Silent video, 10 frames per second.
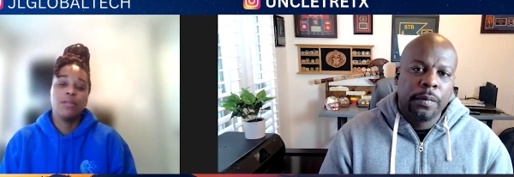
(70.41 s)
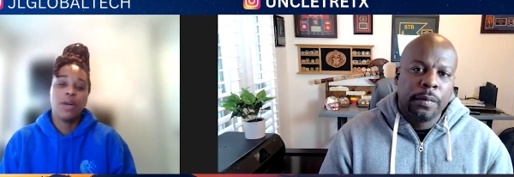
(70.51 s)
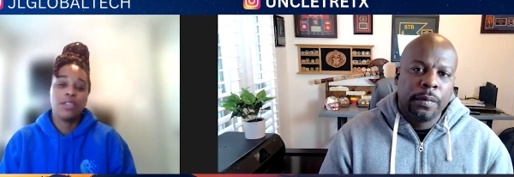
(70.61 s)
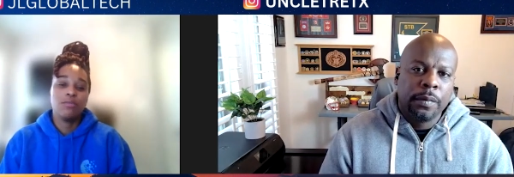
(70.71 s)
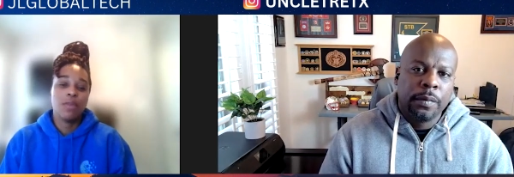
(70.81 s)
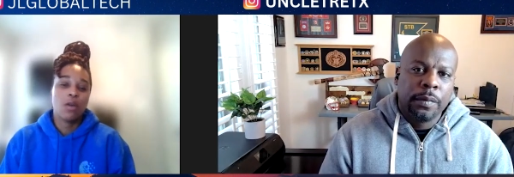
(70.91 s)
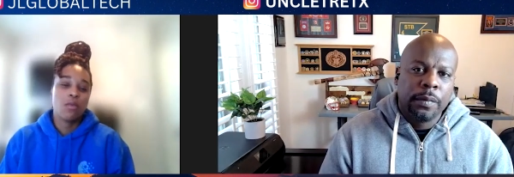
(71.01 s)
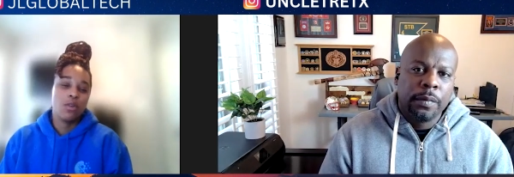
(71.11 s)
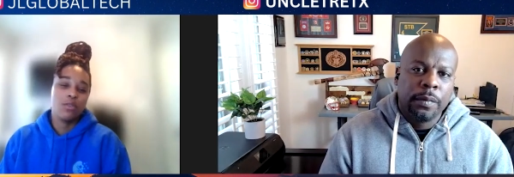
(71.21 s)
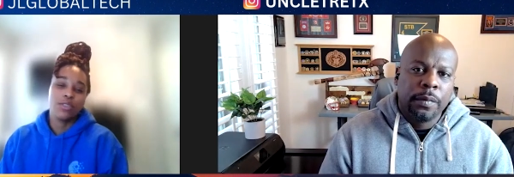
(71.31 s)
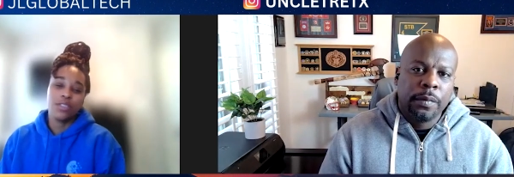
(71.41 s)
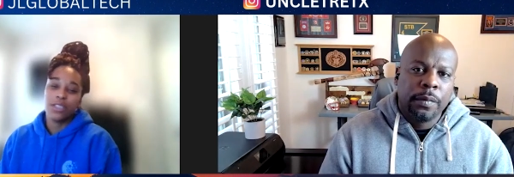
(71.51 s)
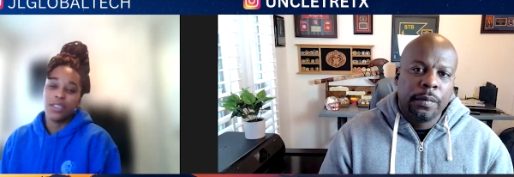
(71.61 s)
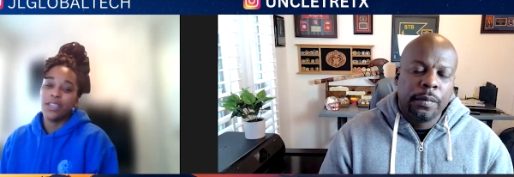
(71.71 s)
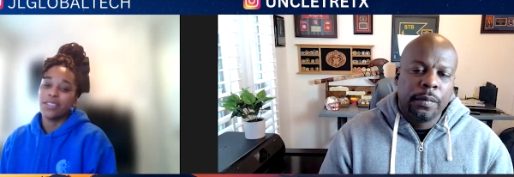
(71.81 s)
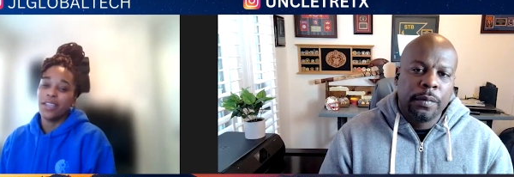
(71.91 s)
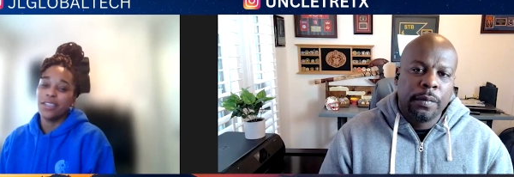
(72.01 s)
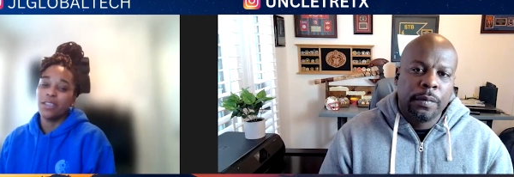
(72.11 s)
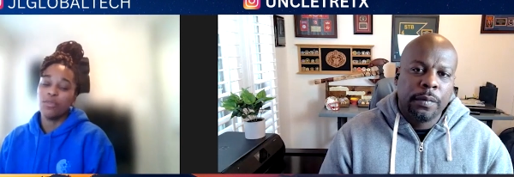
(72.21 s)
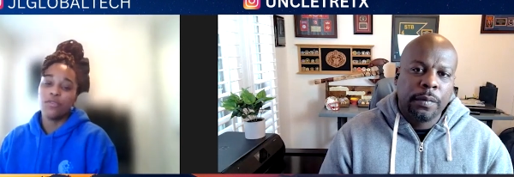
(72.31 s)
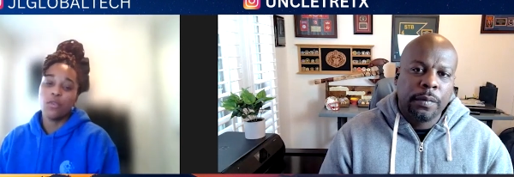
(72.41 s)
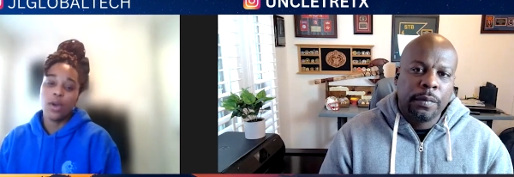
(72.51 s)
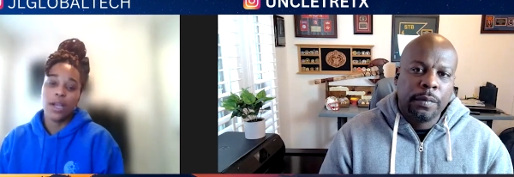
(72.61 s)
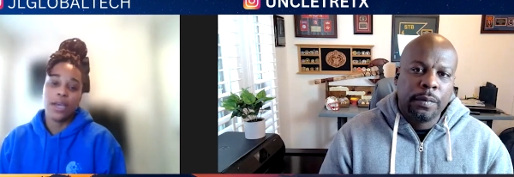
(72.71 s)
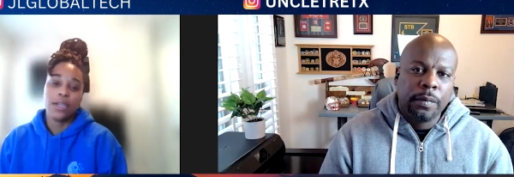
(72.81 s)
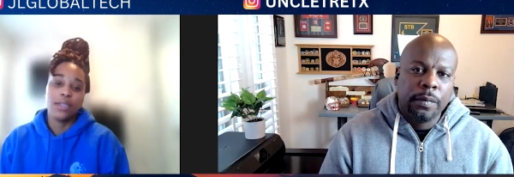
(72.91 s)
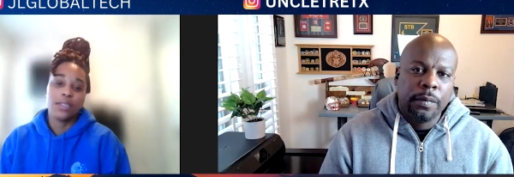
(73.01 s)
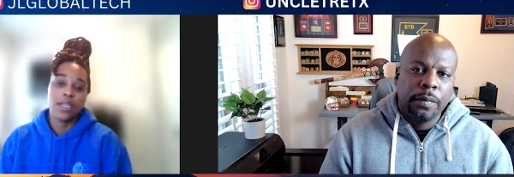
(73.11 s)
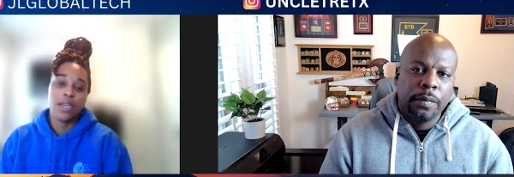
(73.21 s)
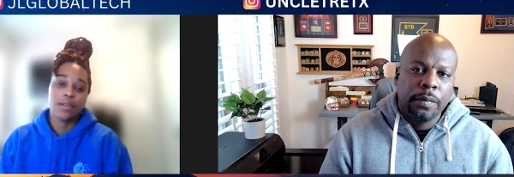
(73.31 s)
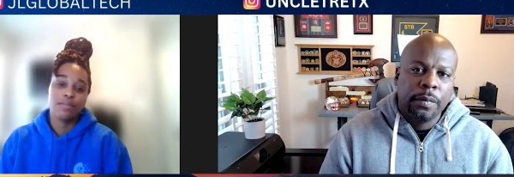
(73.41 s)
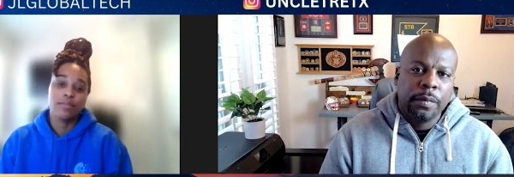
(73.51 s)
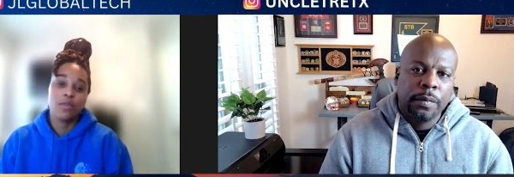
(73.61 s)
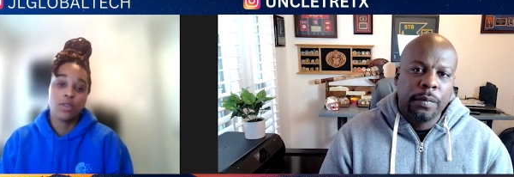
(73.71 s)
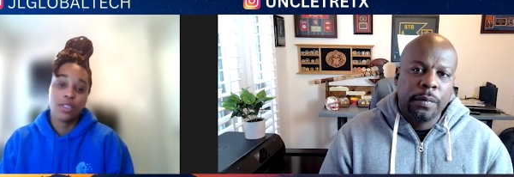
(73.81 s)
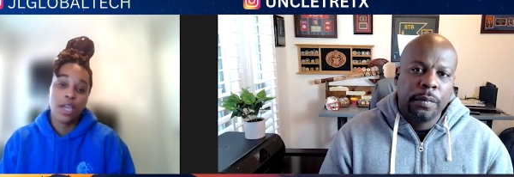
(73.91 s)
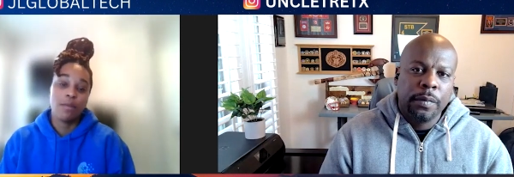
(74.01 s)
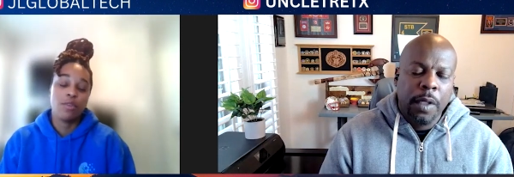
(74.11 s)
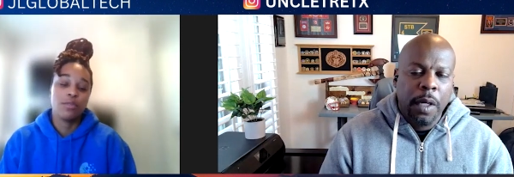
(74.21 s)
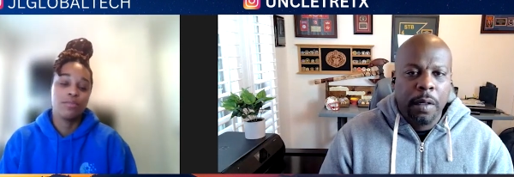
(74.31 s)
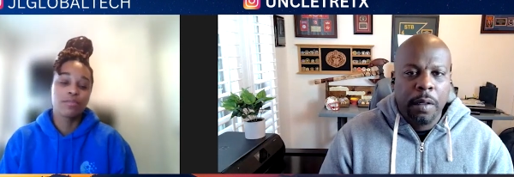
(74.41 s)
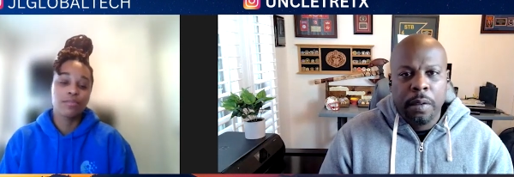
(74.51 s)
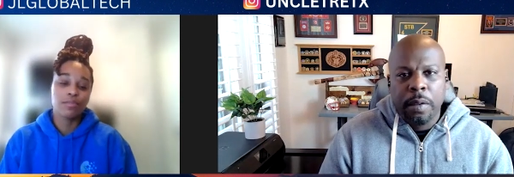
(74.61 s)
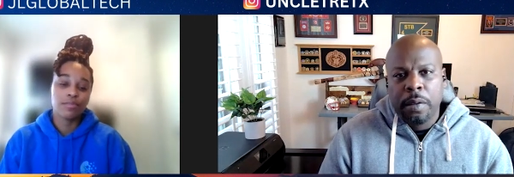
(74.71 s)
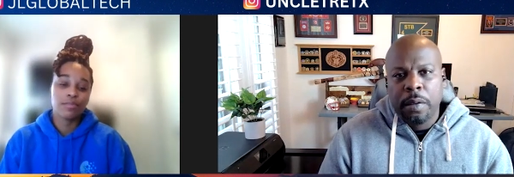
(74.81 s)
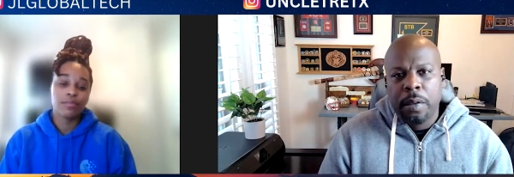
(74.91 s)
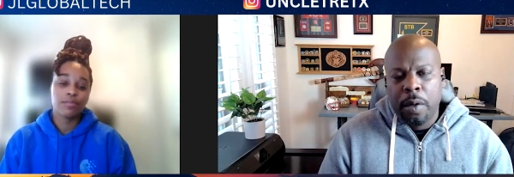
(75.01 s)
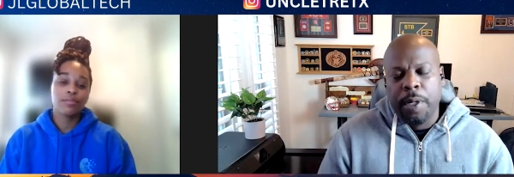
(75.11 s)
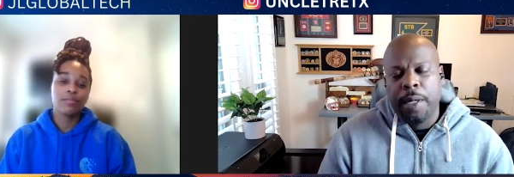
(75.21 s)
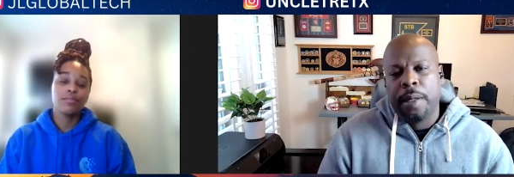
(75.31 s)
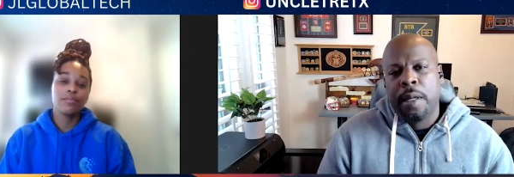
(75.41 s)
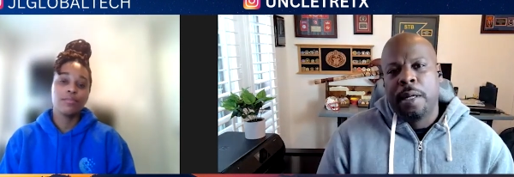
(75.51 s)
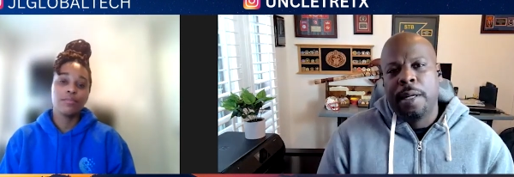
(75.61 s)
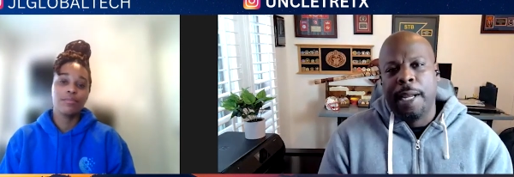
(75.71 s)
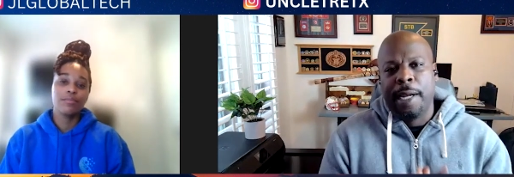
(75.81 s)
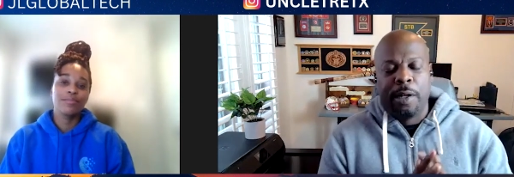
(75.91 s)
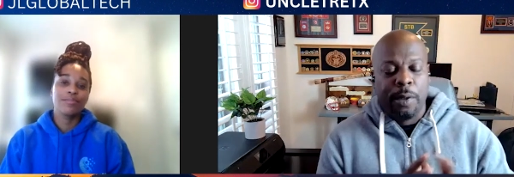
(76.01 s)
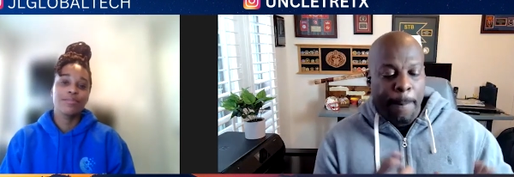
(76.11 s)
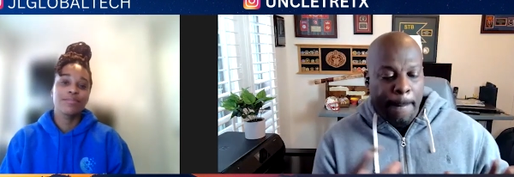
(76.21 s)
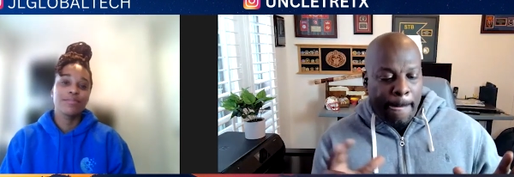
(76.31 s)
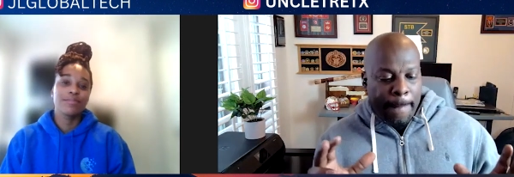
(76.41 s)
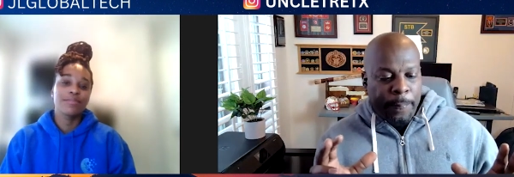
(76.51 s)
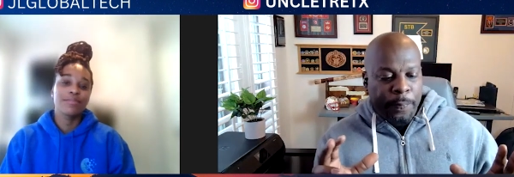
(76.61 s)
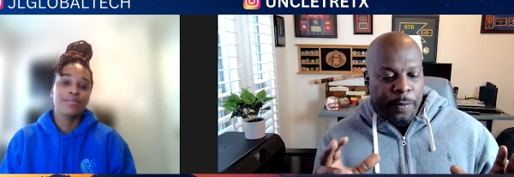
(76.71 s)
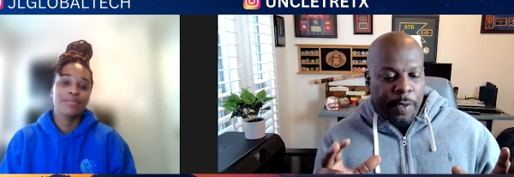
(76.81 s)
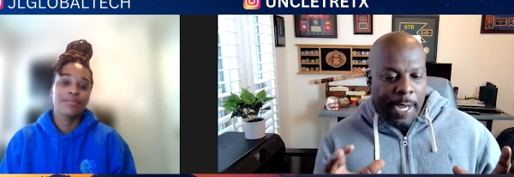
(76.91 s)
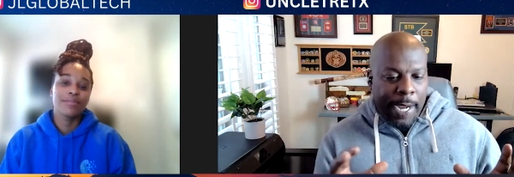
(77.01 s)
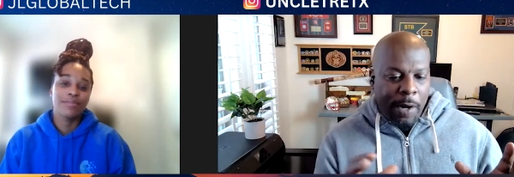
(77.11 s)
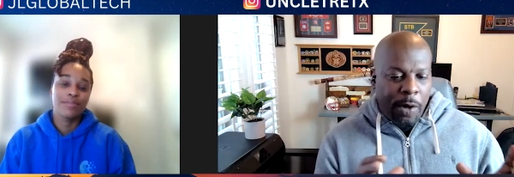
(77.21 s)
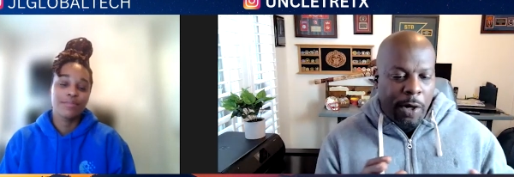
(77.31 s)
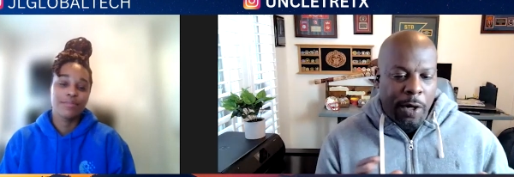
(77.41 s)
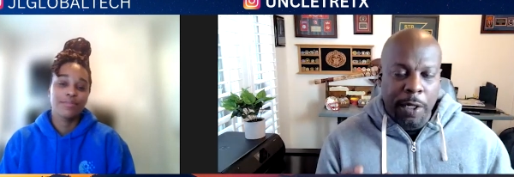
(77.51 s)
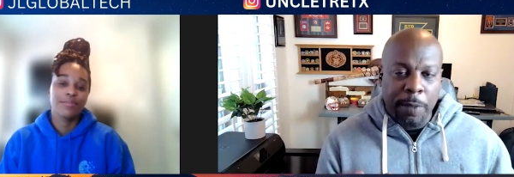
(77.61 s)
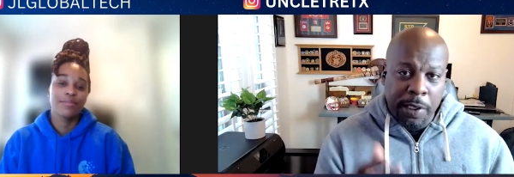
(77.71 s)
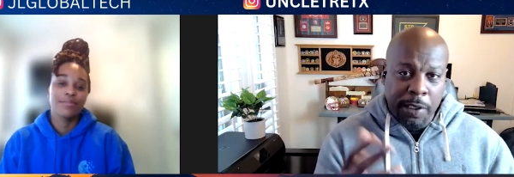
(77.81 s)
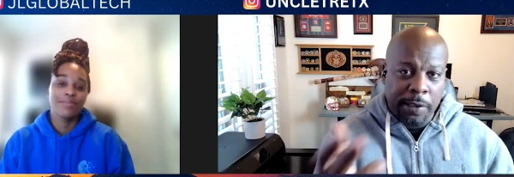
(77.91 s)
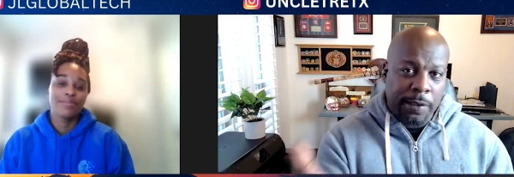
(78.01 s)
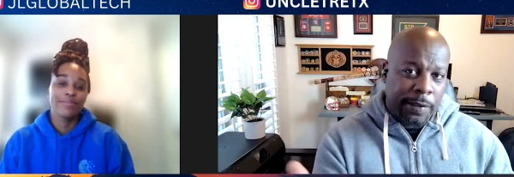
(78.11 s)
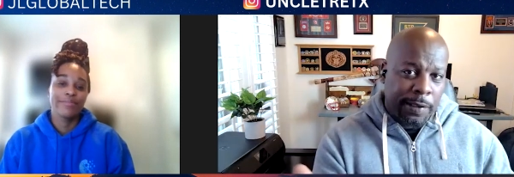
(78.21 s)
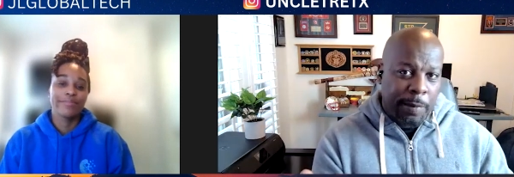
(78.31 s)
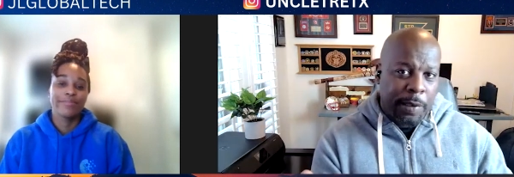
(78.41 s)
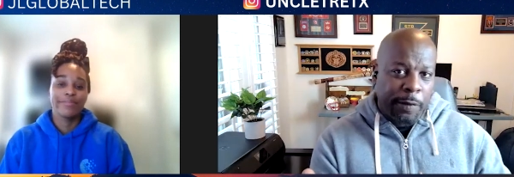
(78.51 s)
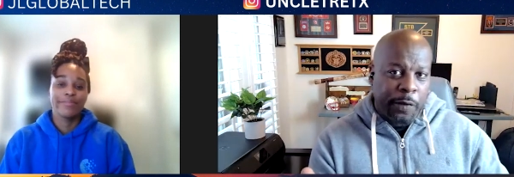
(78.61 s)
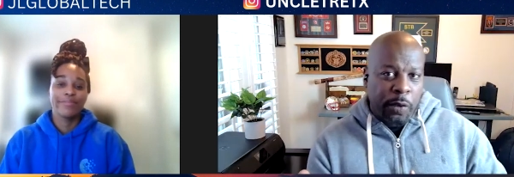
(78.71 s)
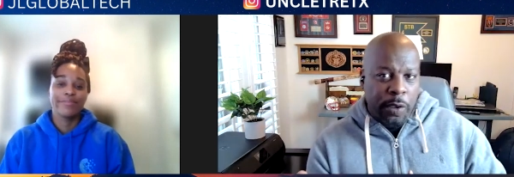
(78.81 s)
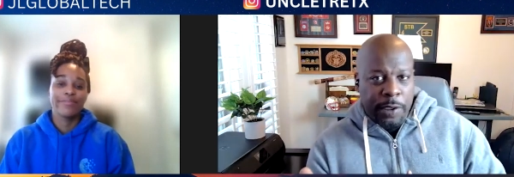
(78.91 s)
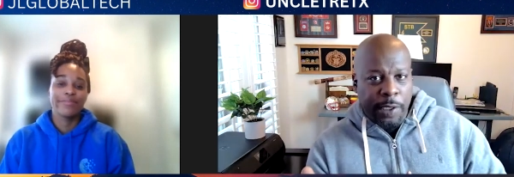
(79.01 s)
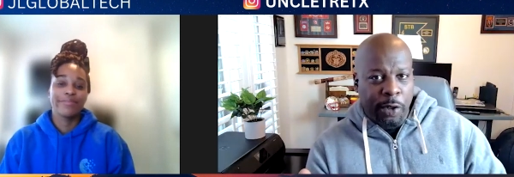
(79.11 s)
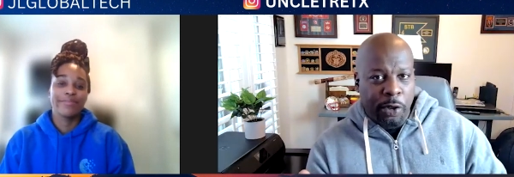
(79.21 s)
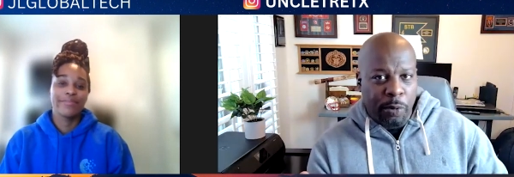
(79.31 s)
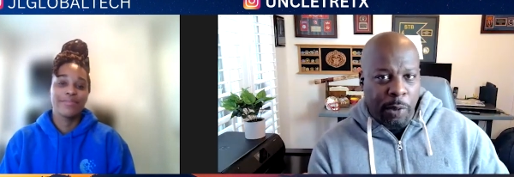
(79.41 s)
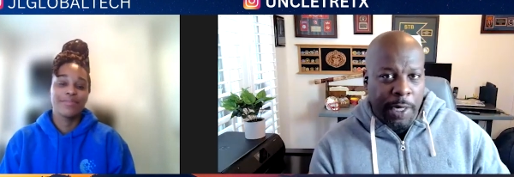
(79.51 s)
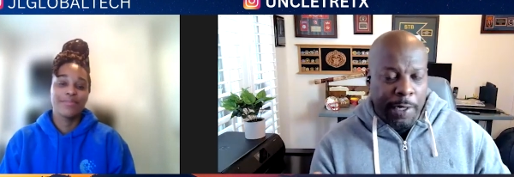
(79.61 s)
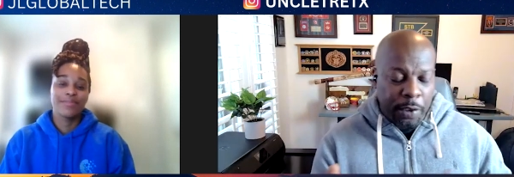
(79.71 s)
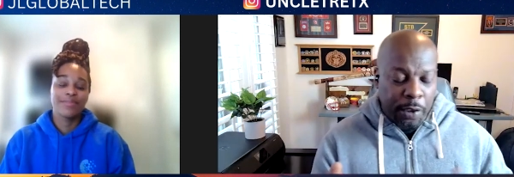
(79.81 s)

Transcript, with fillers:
Speaker 1: my my roles and the things I did before I got into tech or cyber.
Speaker 2: Okay. Now, how hard it because some of the viewers at home, right?